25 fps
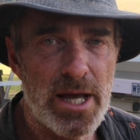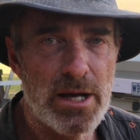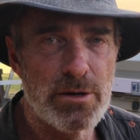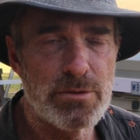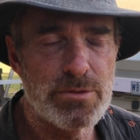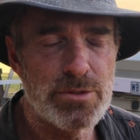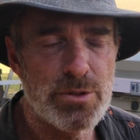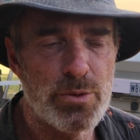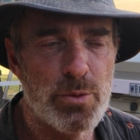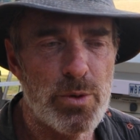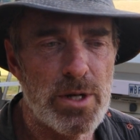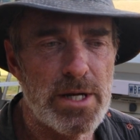
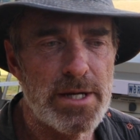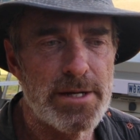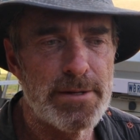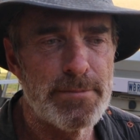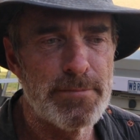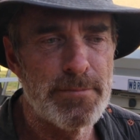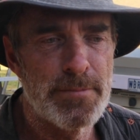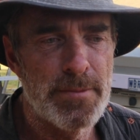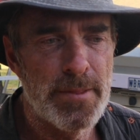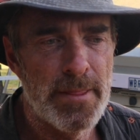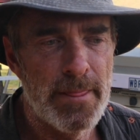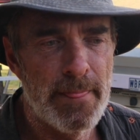hours away.
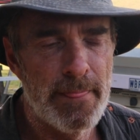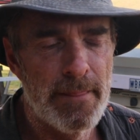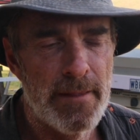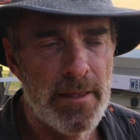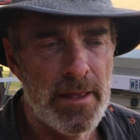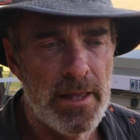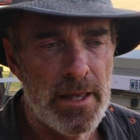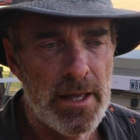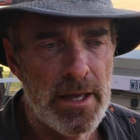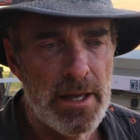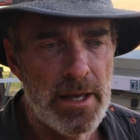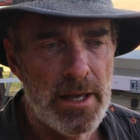
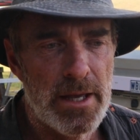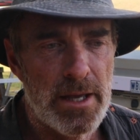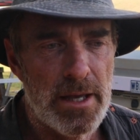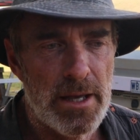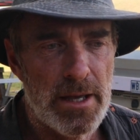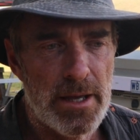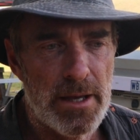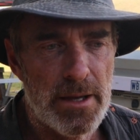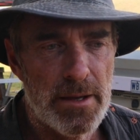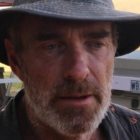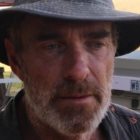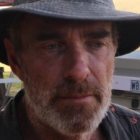
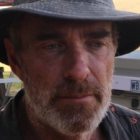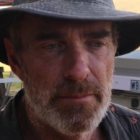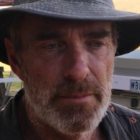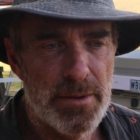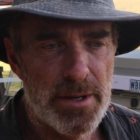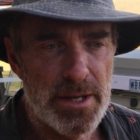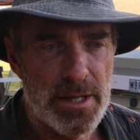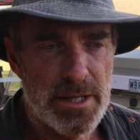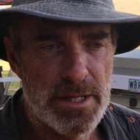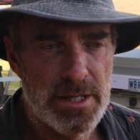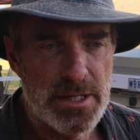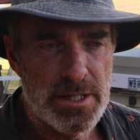But